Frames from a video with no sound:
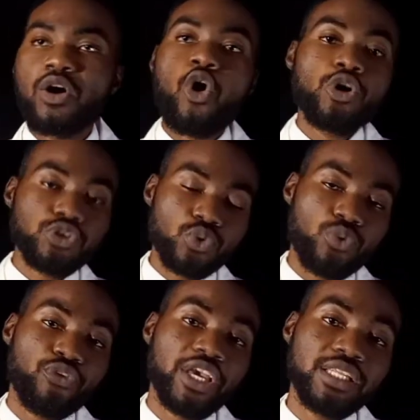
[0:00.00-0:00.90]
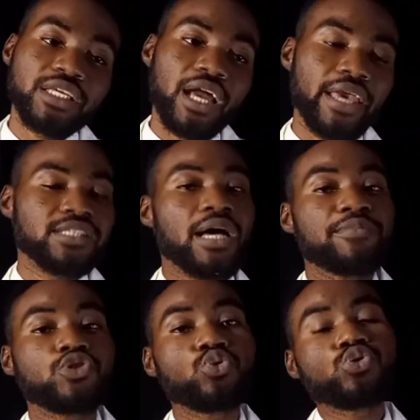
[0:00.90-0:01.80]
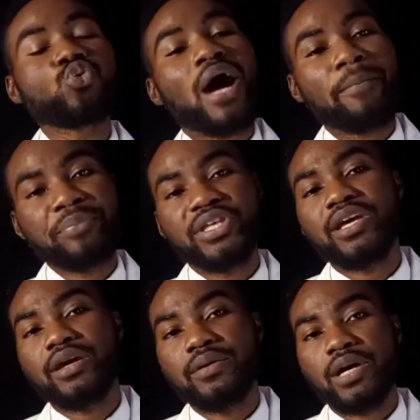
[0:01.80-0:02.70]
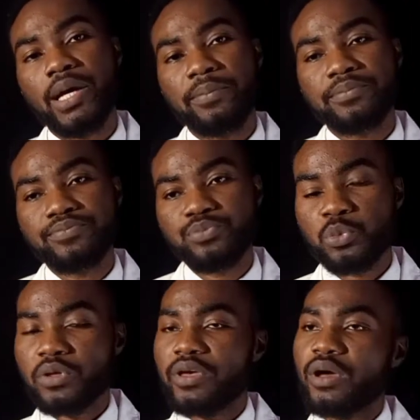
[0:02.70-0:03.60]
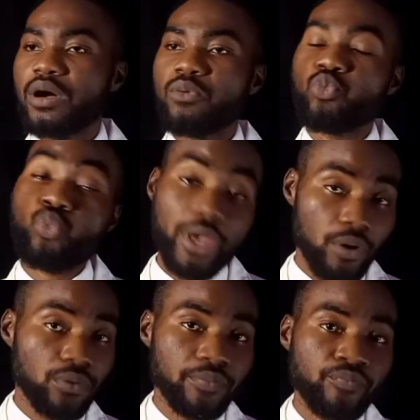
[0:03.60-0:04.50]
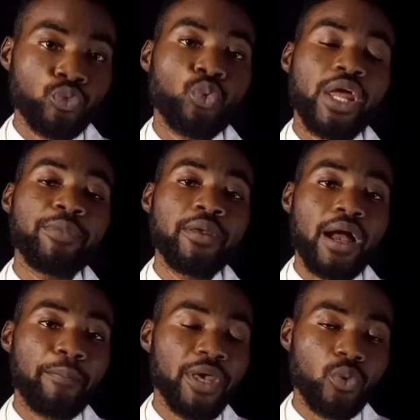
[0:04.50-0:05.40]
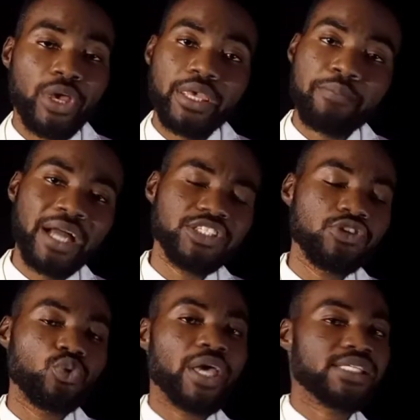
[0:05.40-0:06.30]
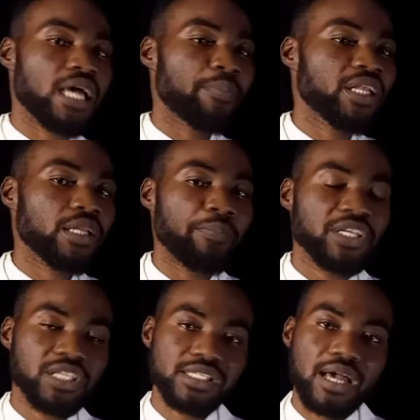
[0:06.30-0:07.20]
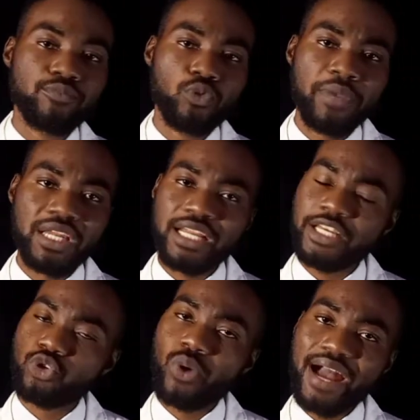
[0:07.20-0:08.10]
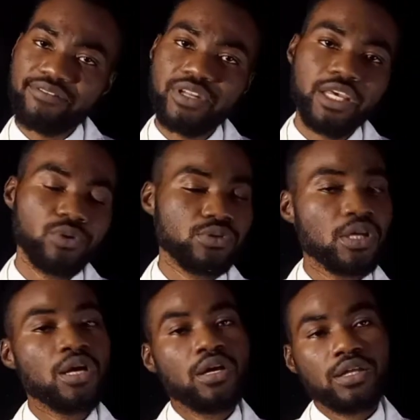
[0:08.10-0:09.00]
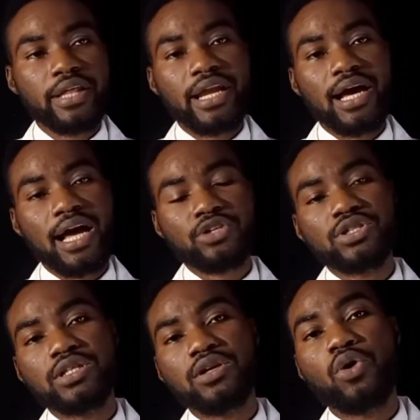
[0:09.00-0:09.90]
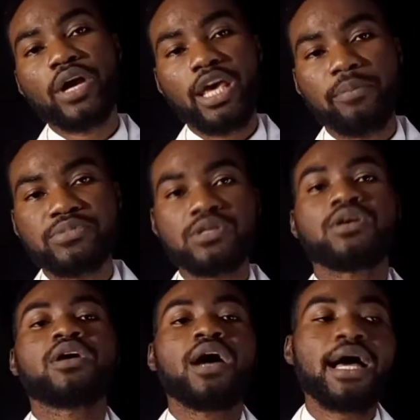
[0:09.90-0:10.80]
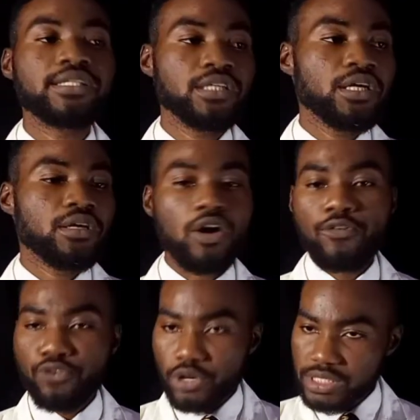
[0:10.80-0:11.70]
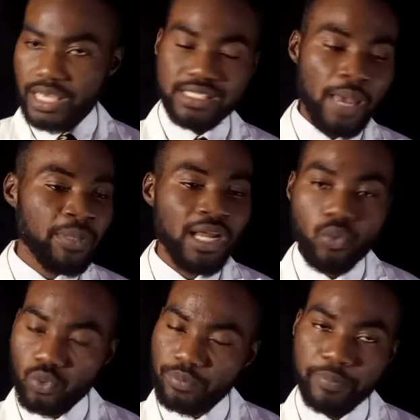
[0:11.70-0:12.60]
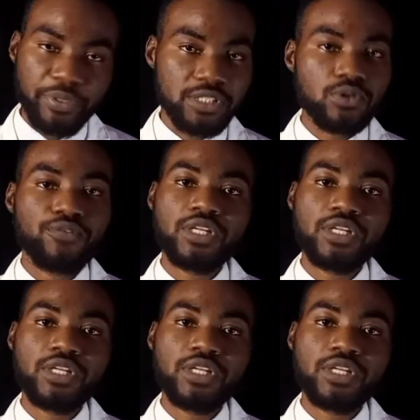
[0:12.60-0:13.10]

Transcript: Also, for a clinical exam, it's good to appear well. When I mean appear well, imagine you examining a patient's abdomen and then you have nails that are actually unkept. And of course, the examiner will be pissed off.